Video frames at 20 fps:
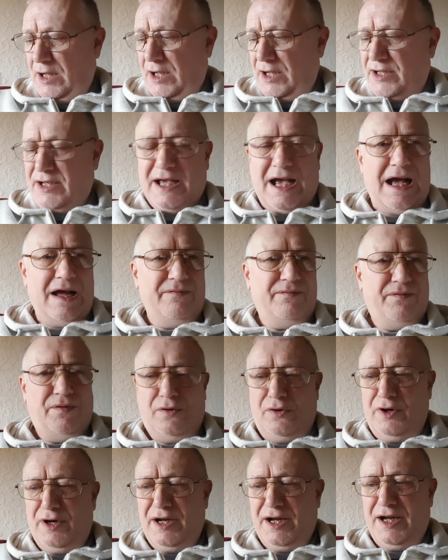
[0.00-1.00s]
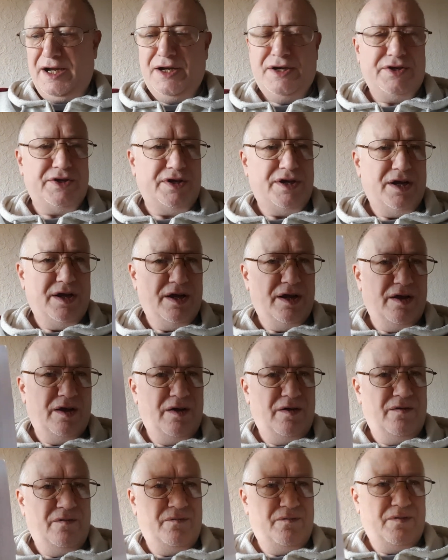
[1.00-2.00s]
a card for each
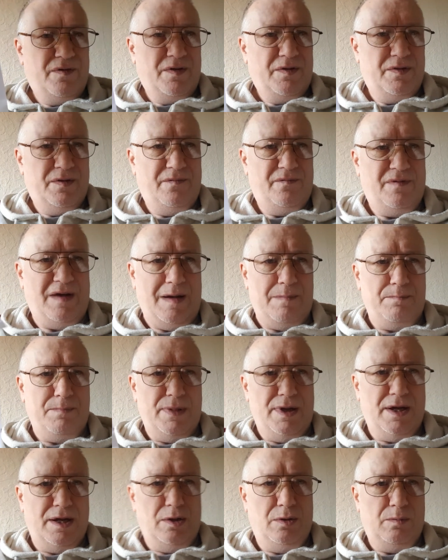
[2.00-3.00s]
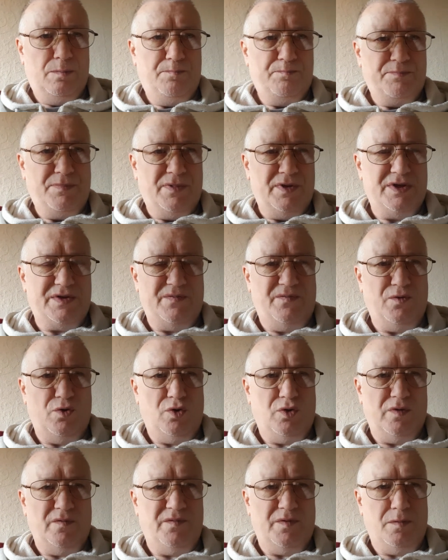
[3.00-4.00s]
of the fan mail. There's
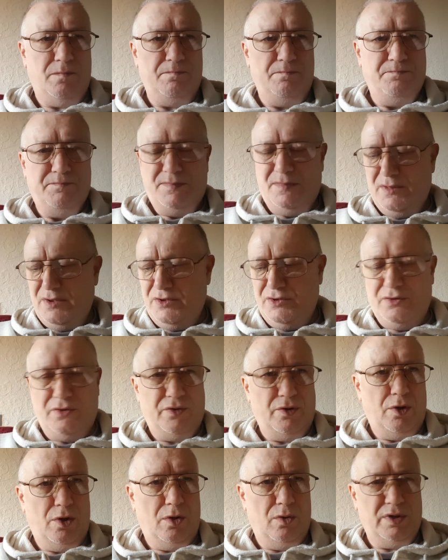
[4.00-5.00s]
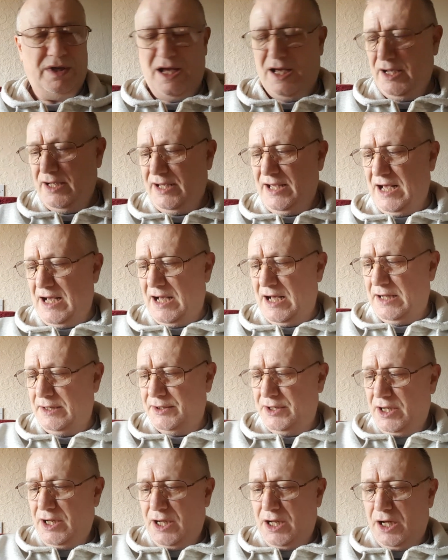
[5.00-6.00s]
four of them, so they'll all get a card,
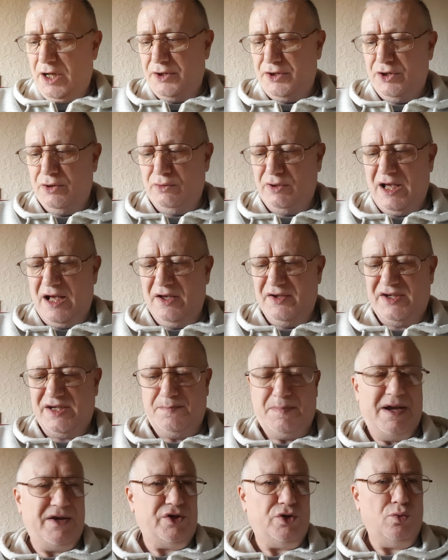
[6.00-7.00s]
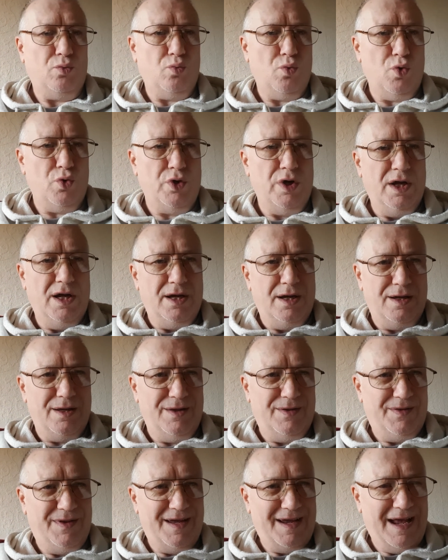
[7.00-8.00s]
and you'll get a special one
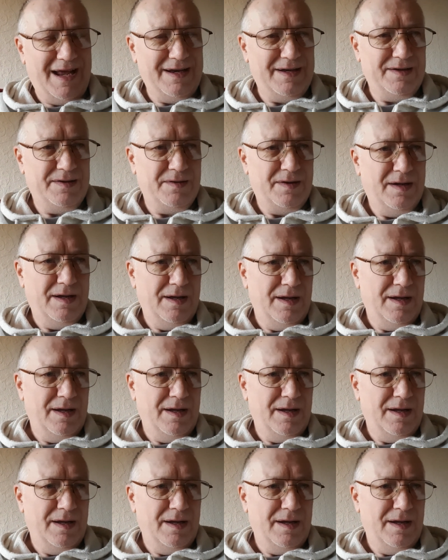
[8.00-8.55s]
at the end.